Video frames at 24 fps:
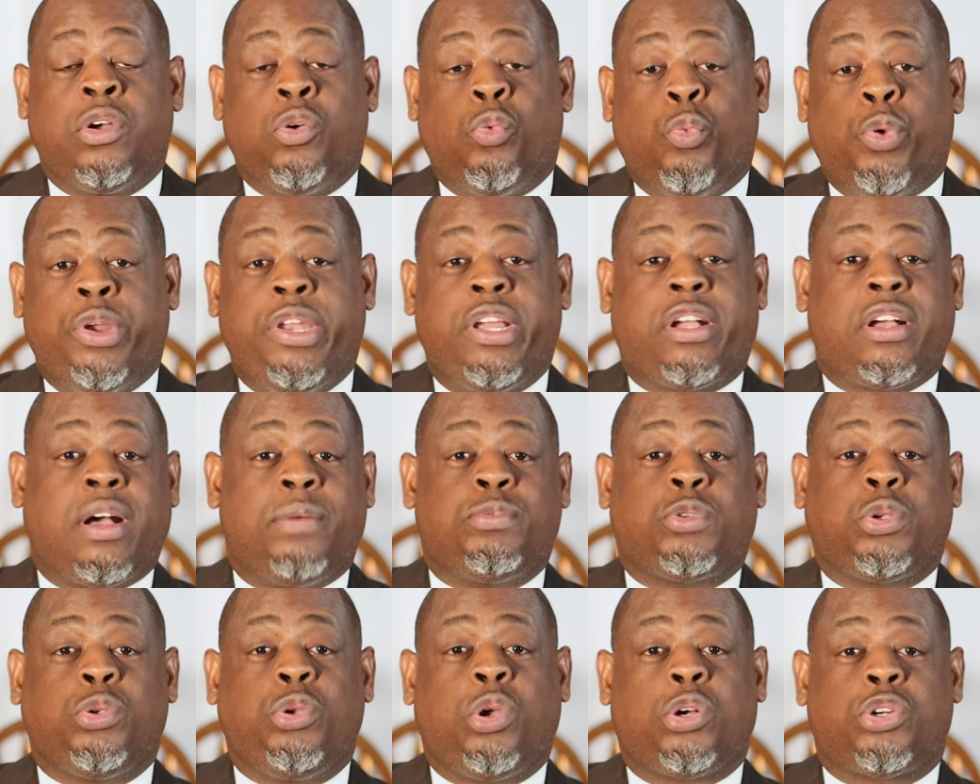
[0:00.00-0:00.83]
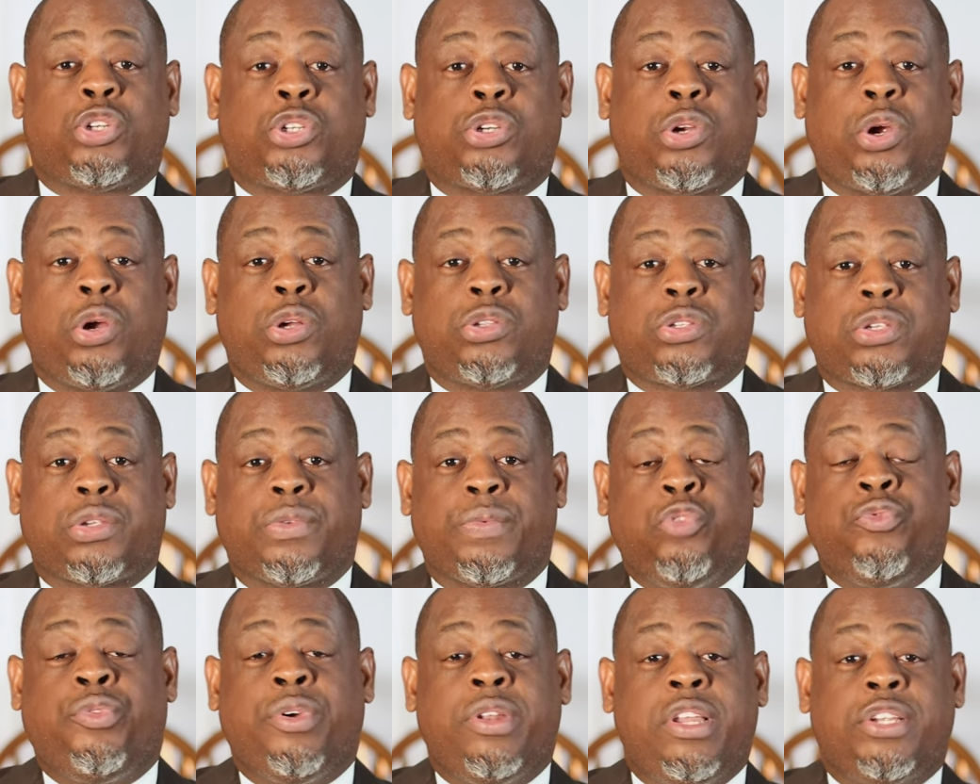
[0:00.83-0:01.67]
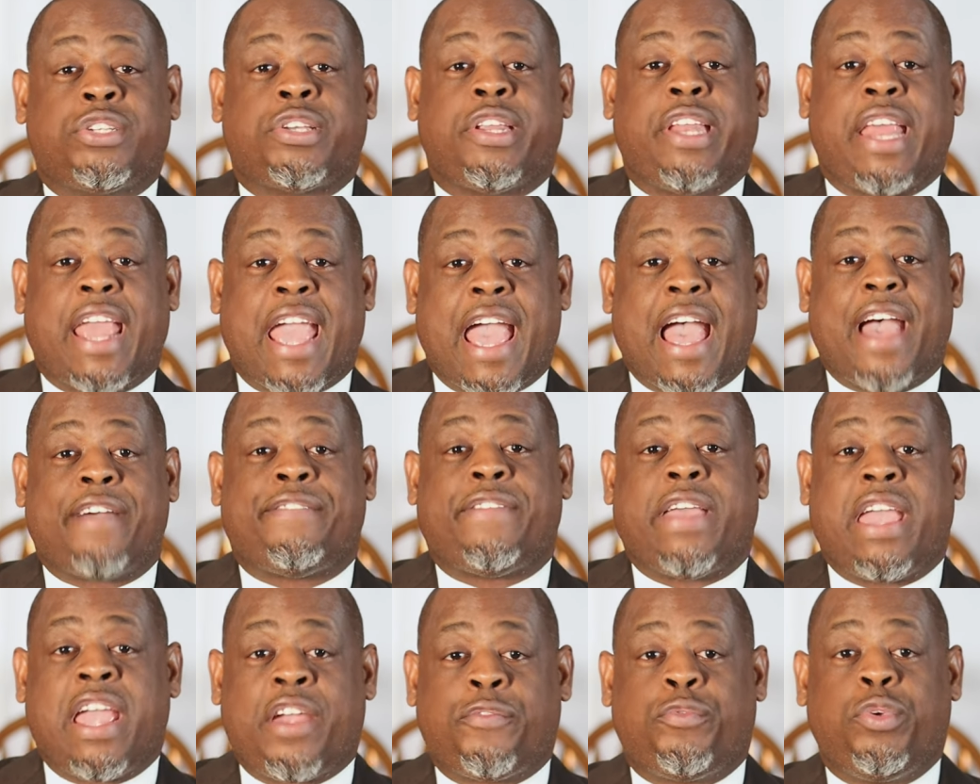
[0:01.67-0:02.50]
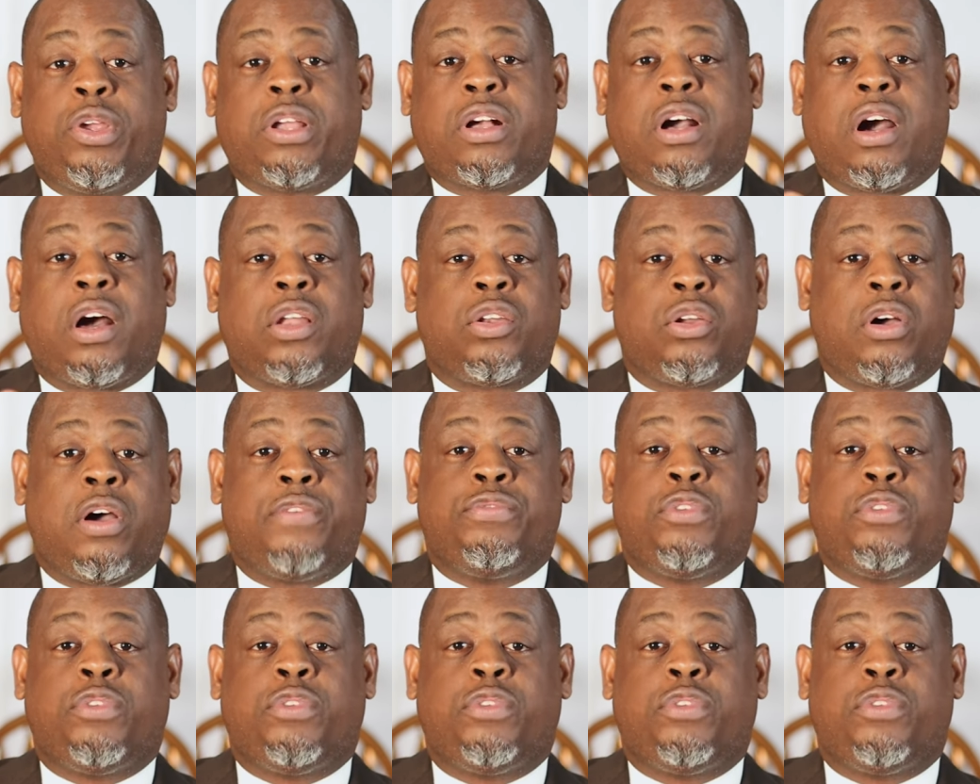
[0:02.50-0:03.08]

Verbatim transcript: When it comes to your shirts, you really shouldn't have every color